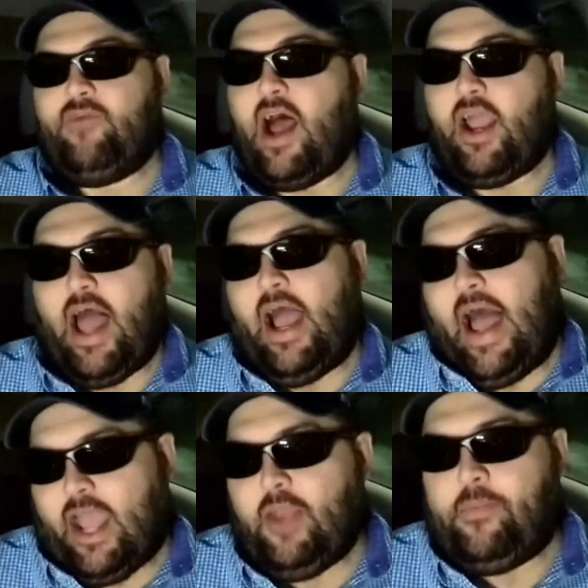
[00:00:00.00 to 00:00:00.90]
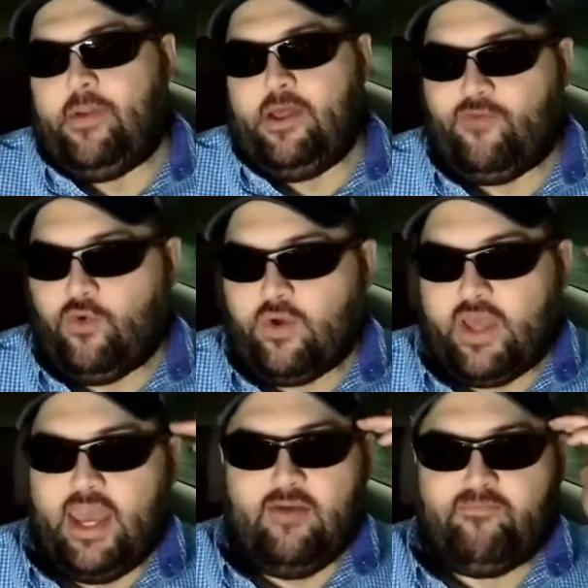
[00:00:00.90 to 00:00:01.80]
I I, I can play a full
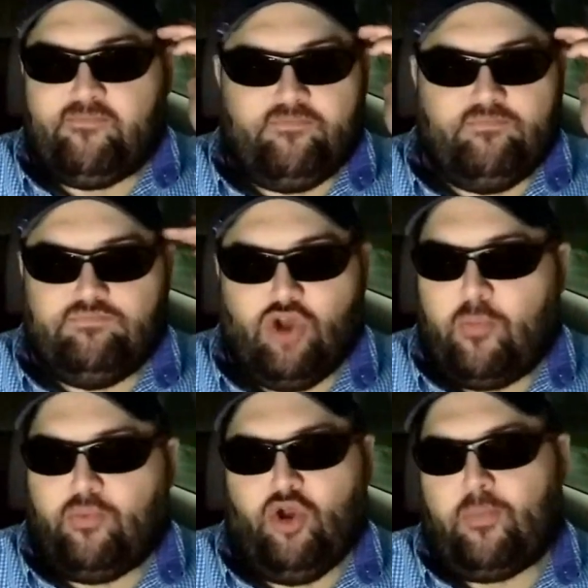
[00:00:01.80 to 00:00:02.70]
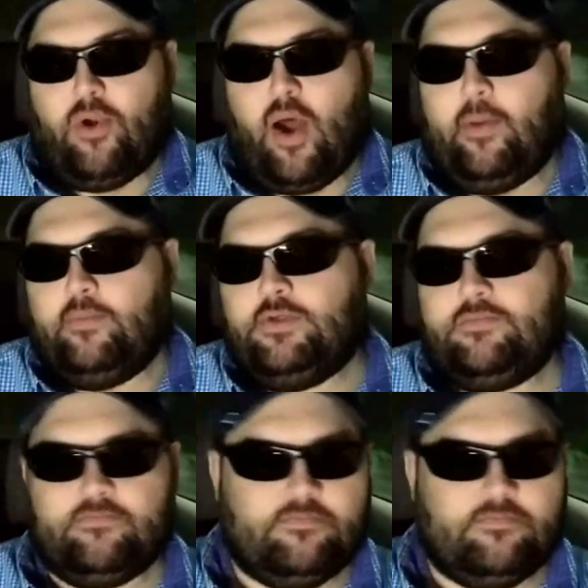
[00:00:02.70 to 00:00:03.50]
game, no no problems.